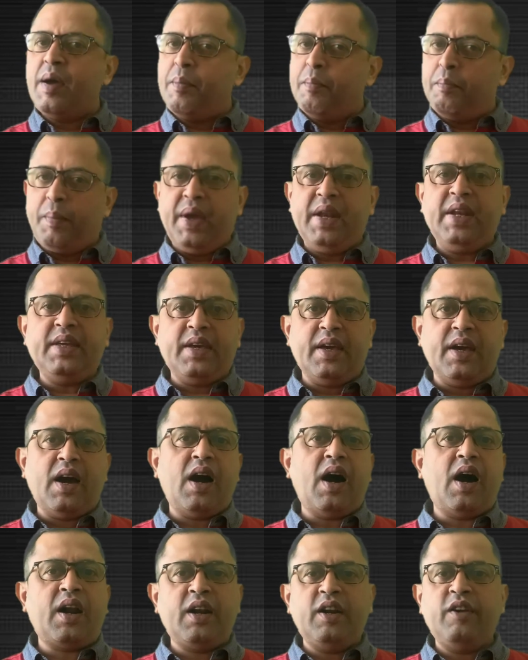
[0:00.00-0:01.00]
Many
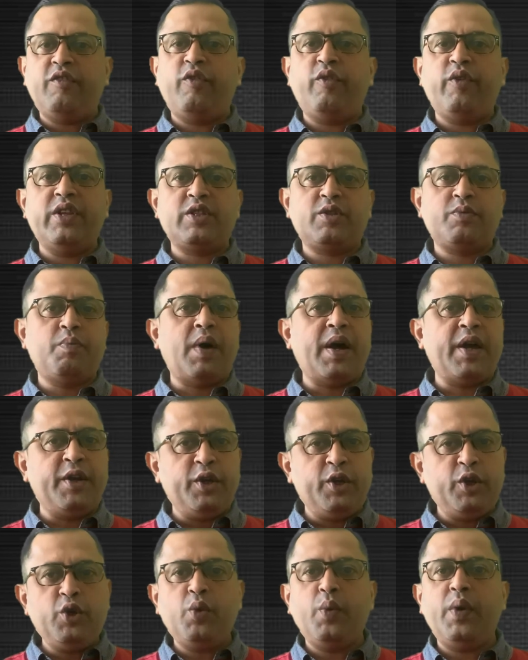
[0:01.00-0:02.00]
are influenced by
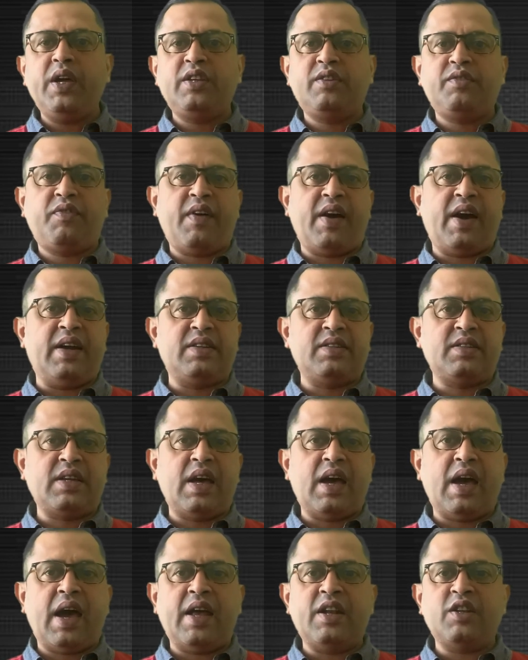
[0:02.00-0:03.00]
new age fads
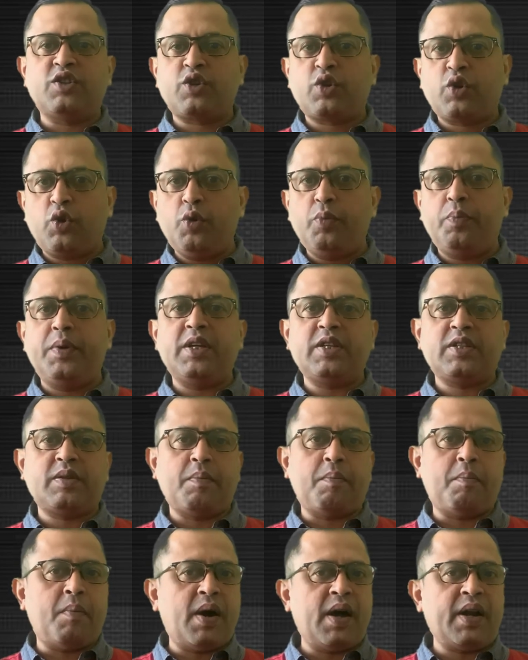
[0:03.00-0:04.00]
and
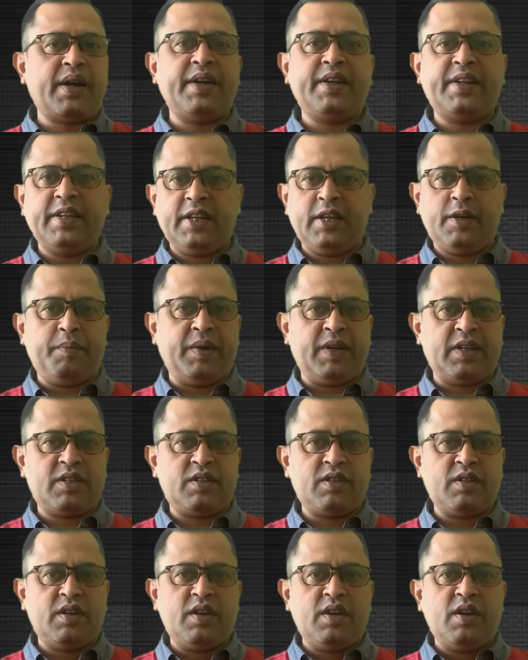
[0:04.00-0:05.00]
scrupulous marketing
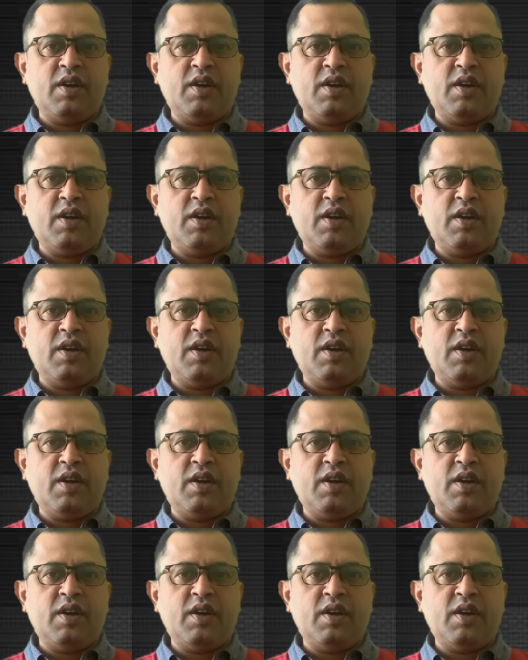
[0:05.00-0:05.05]
gimmicks.